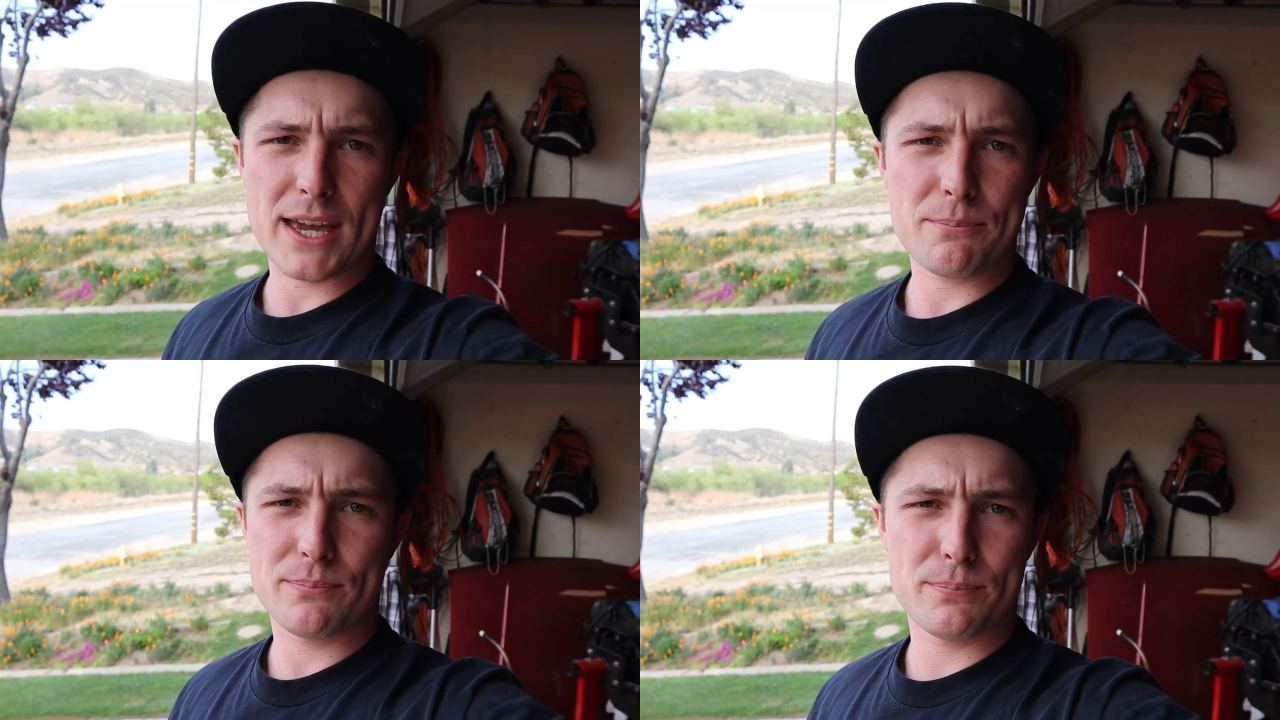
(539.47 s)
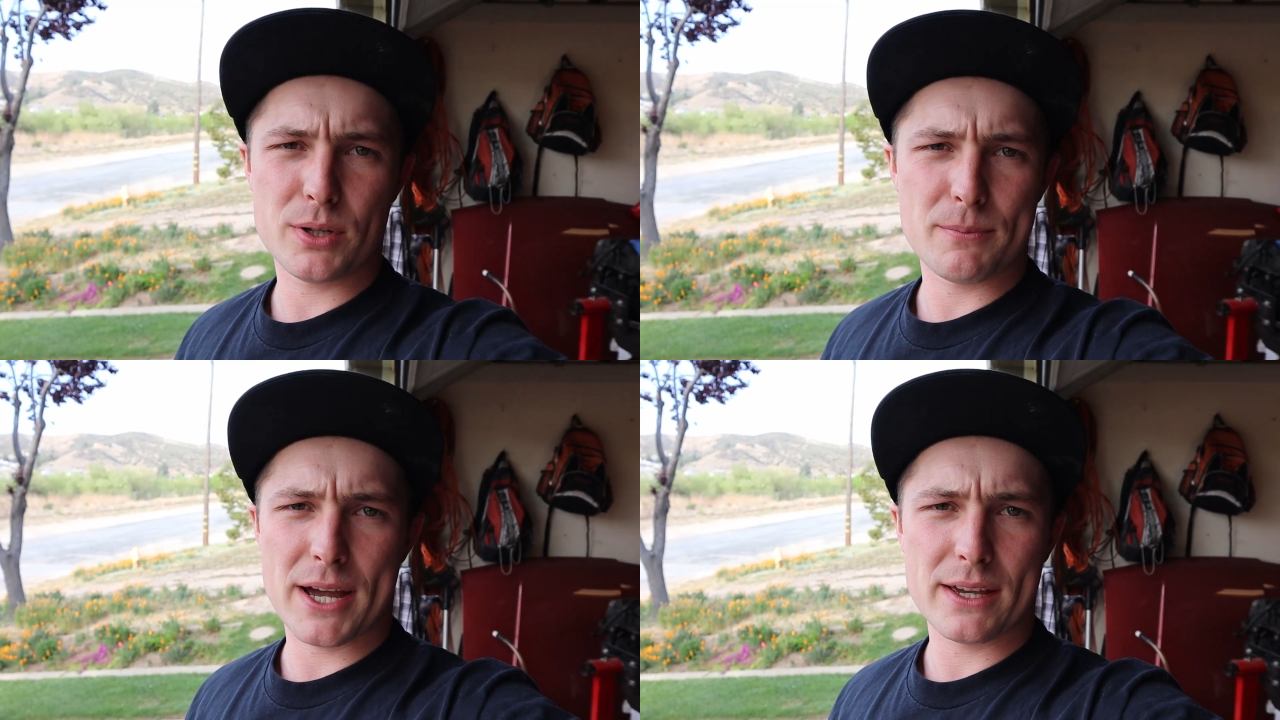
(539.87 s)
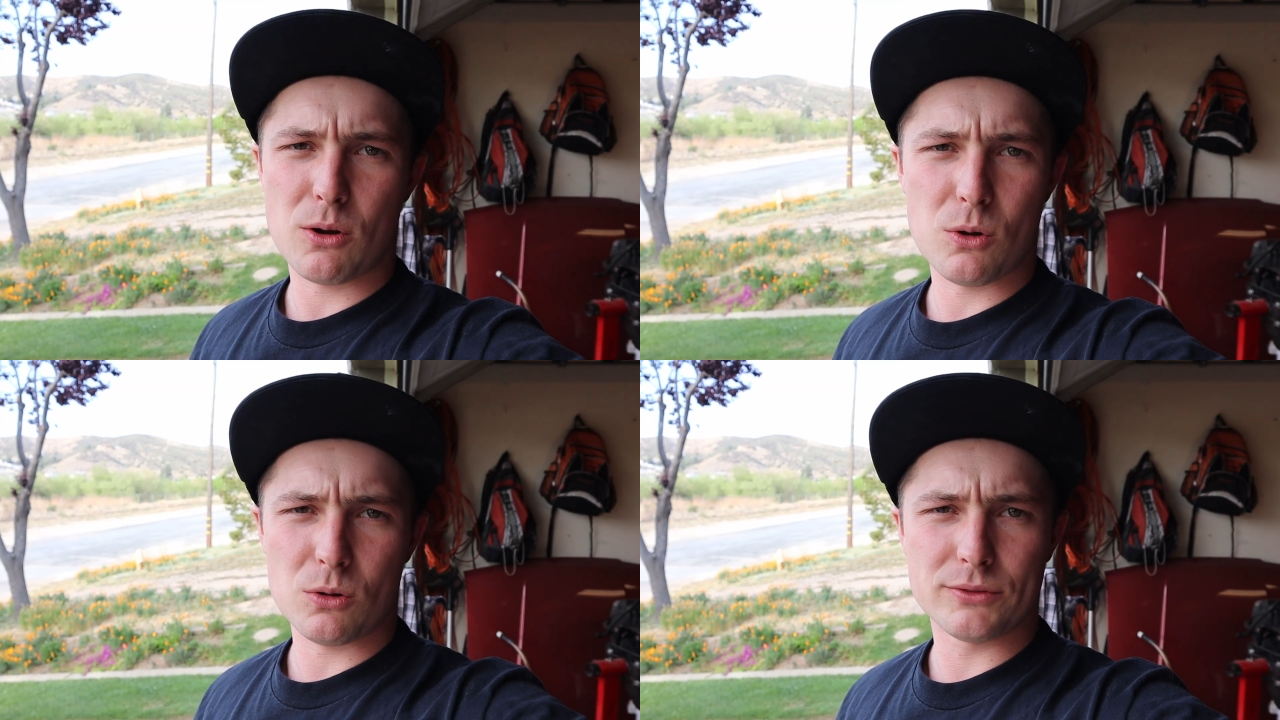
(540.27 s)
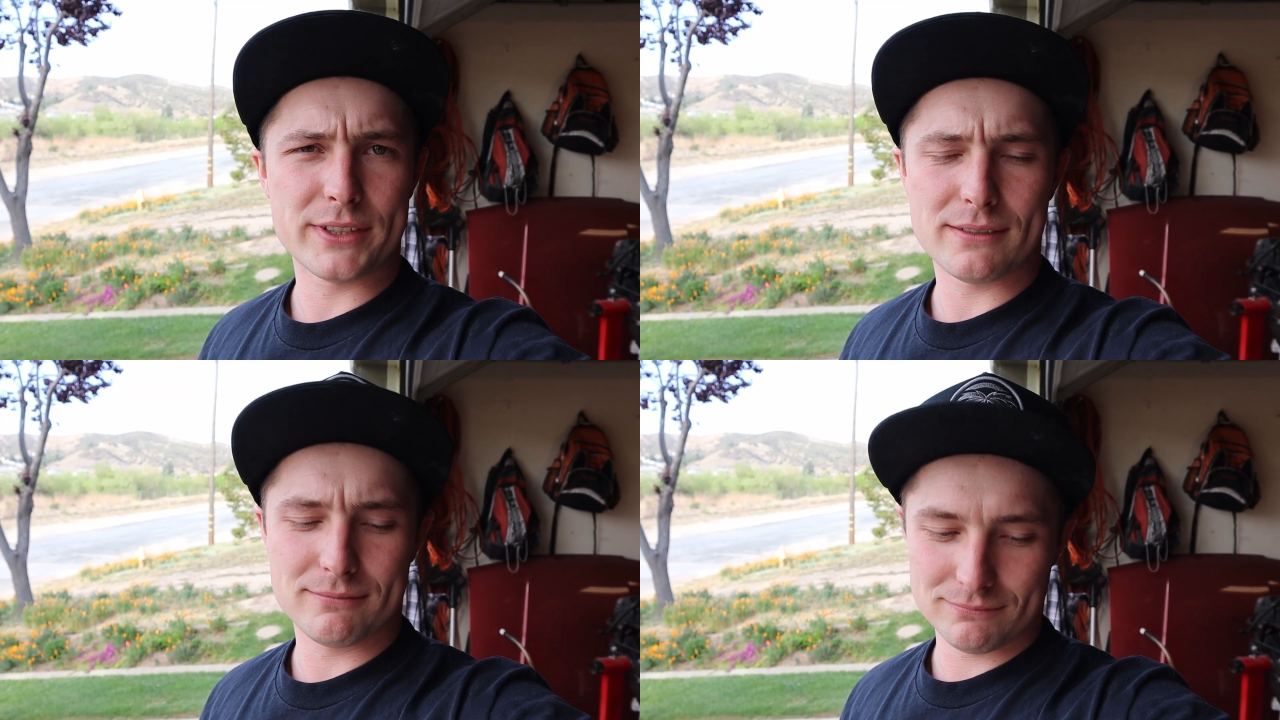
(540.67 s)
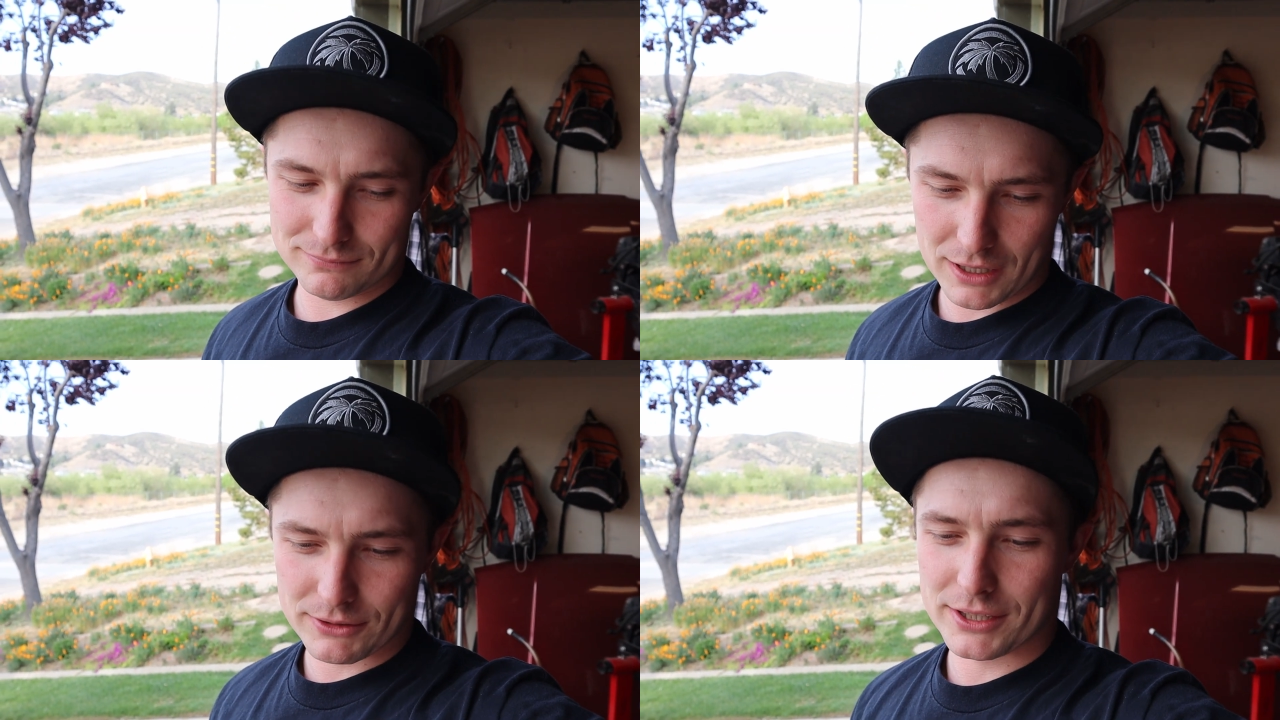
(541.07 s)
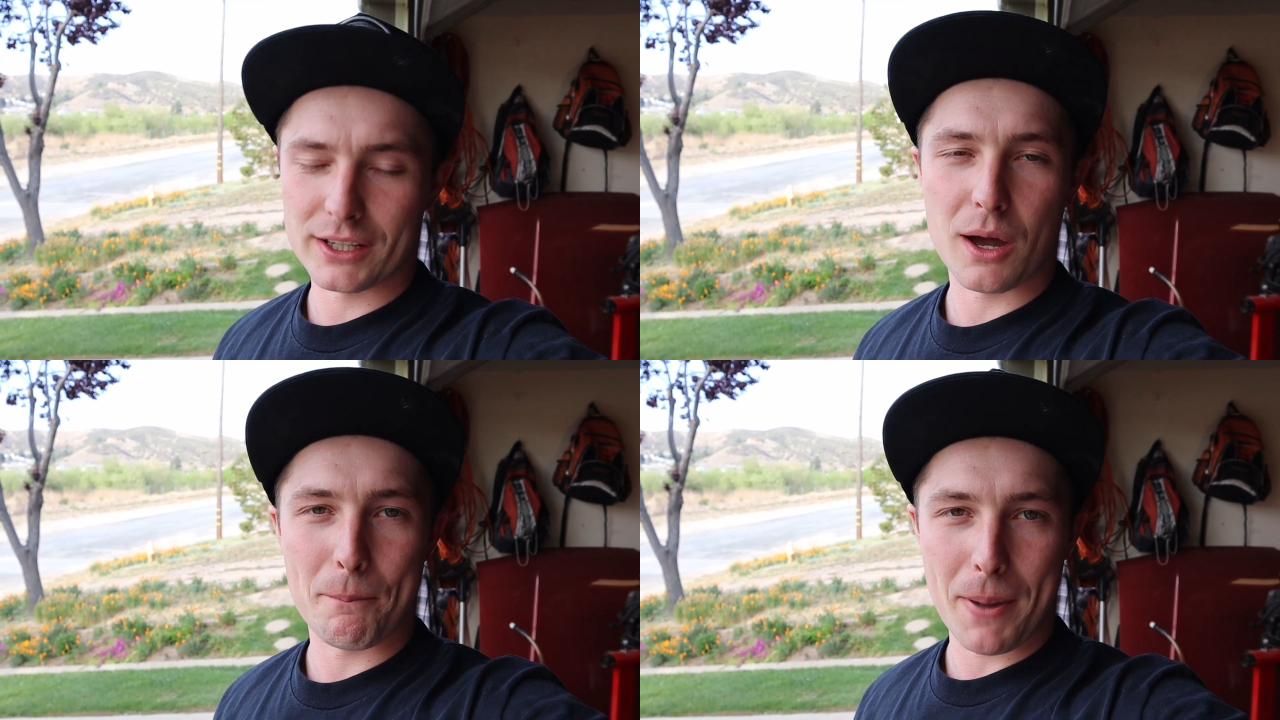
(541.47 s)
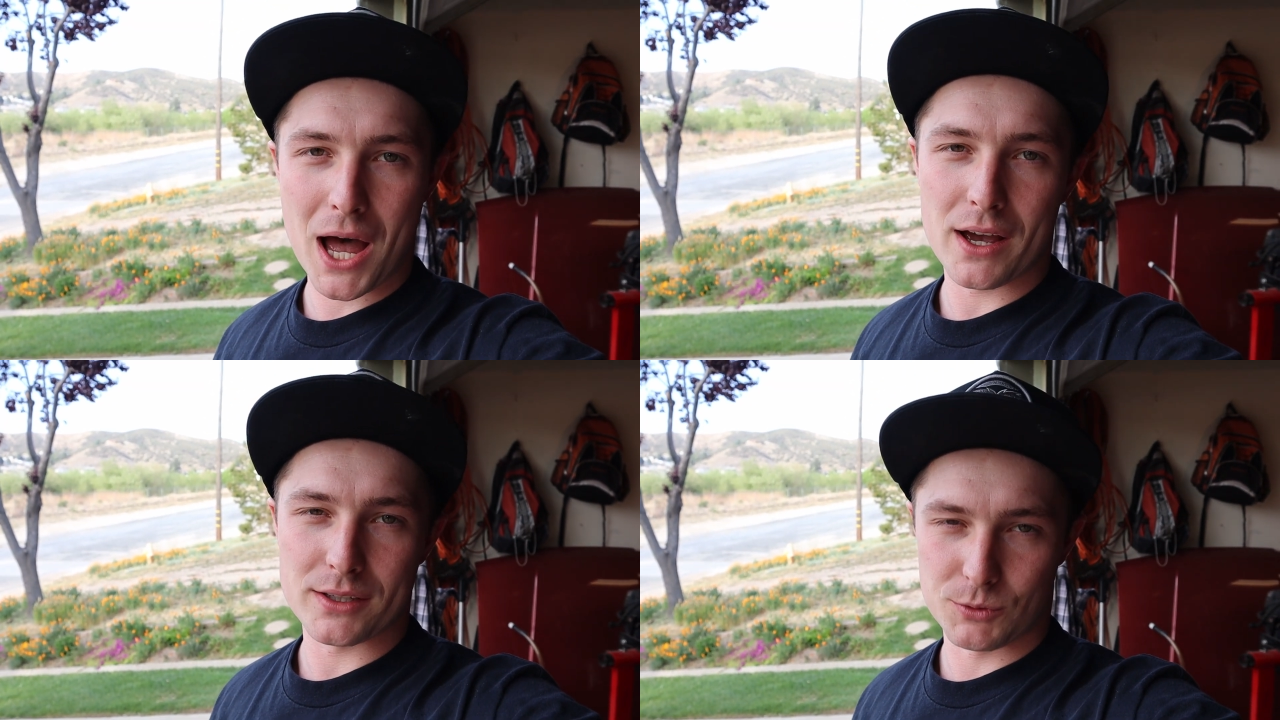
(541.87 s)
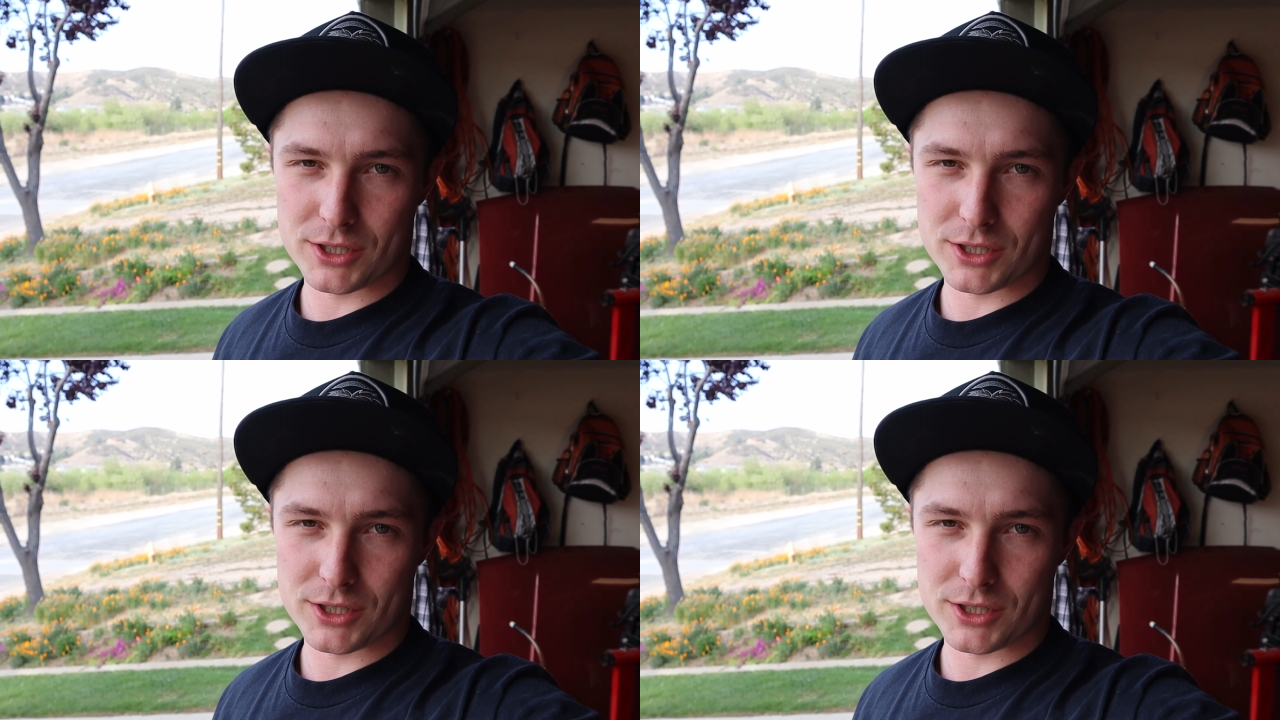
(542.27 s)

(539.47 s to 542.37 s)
that put my everything on pause,